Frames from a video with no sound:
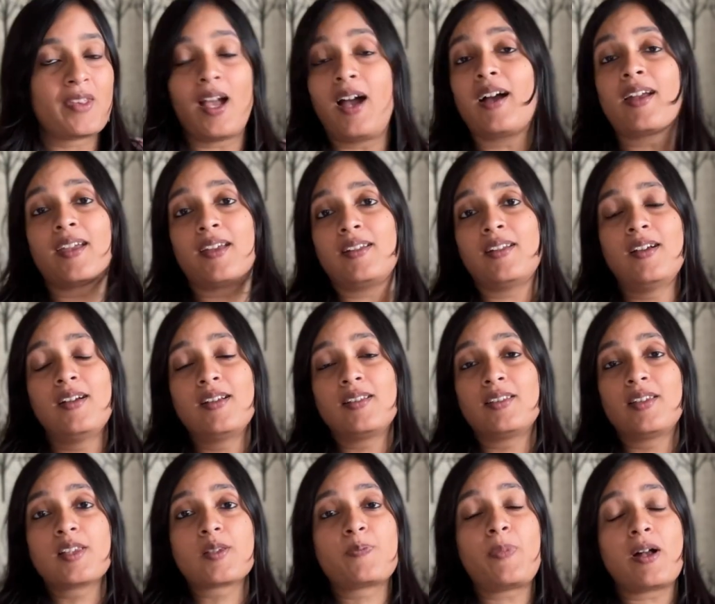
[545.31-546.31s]
Again,
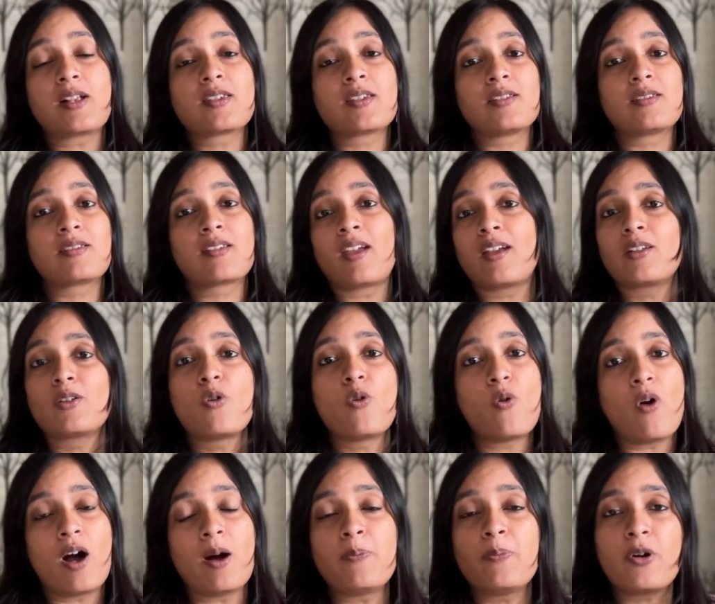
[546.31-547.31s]
this budget can
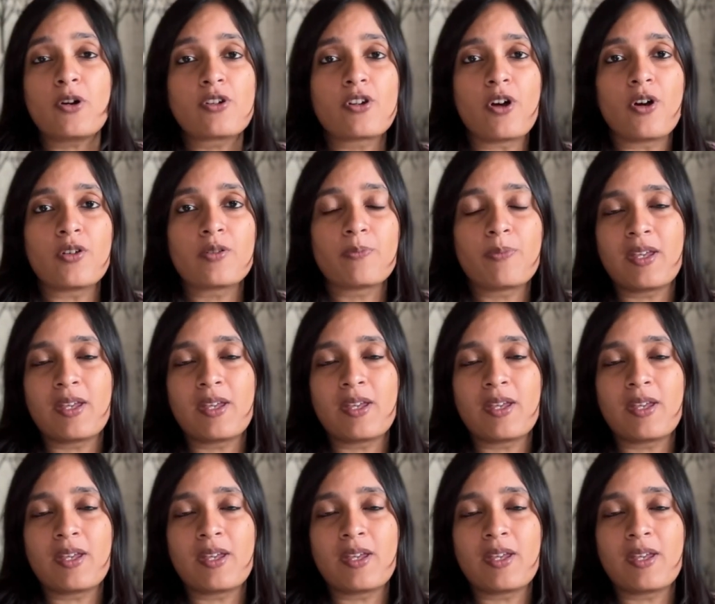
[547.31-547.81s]
go up or down